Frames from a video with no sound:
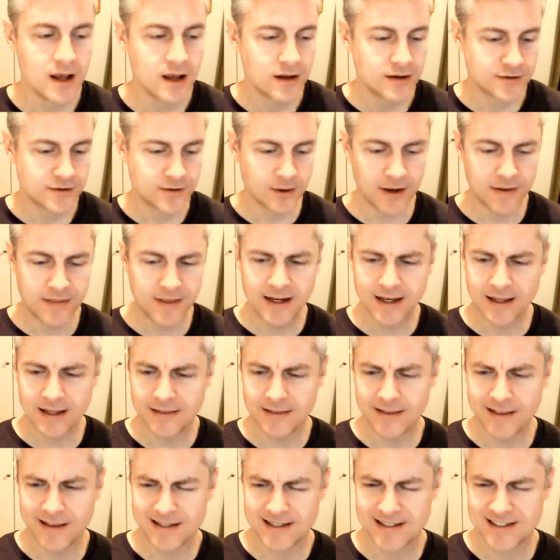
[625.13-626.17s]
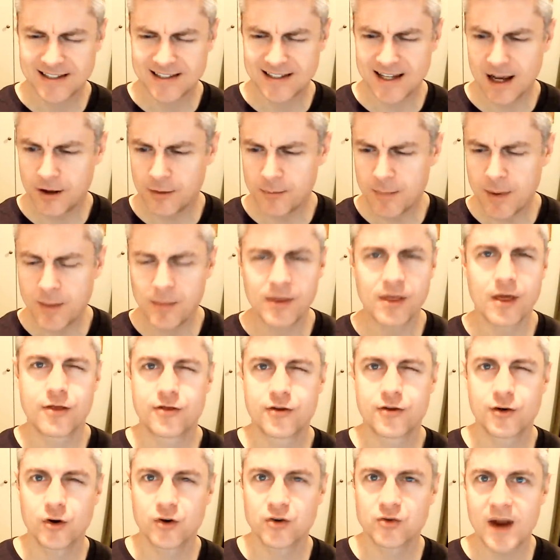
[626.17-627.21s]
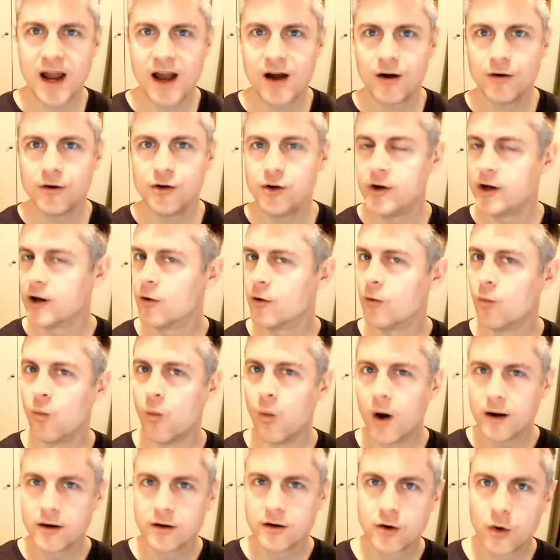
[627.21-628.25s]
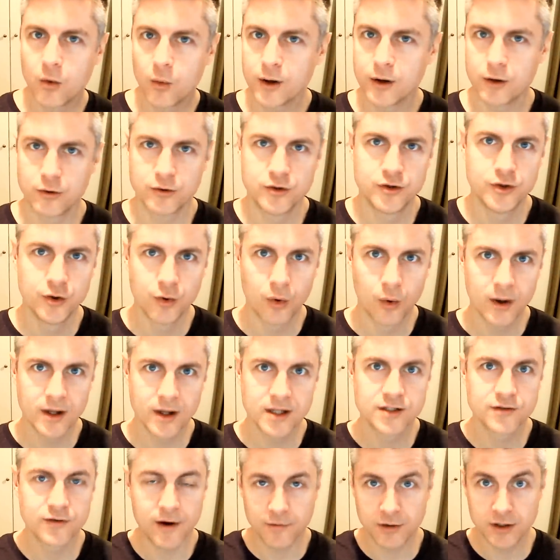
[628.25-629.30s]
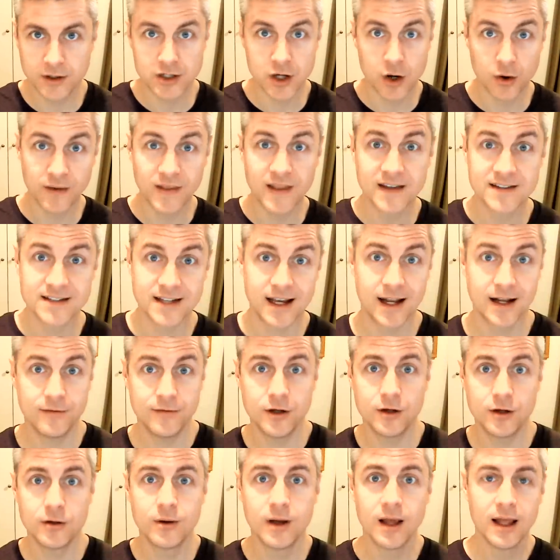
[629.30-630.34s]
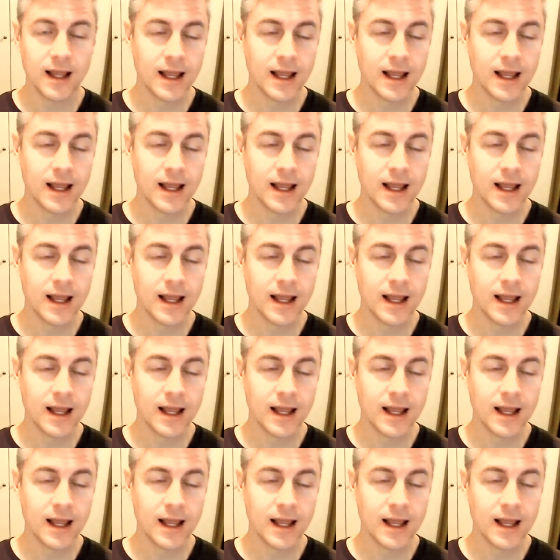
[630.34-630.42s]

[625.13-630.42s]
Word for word: So I think in the, uh, maybe the third round, you get one coin or two coins for every token that's ahead of you.